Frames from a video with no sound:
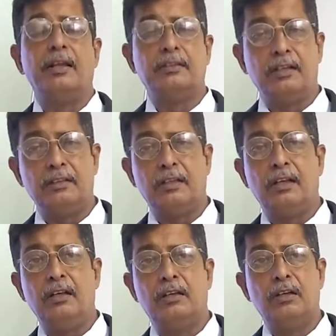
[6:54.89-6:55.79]
The
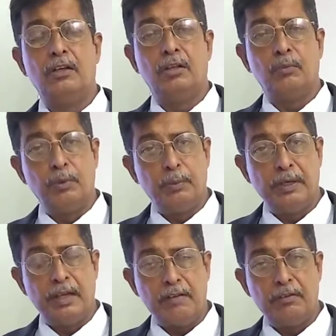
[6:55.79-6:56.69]
second reason
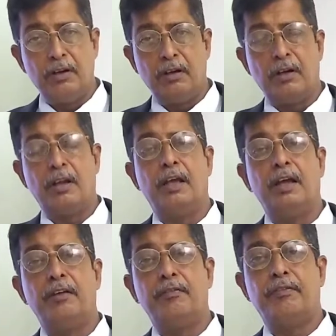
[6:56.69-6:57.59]
for the stop
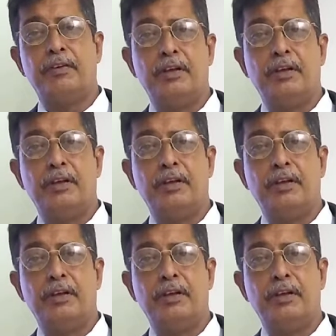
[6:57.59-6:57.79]
of oil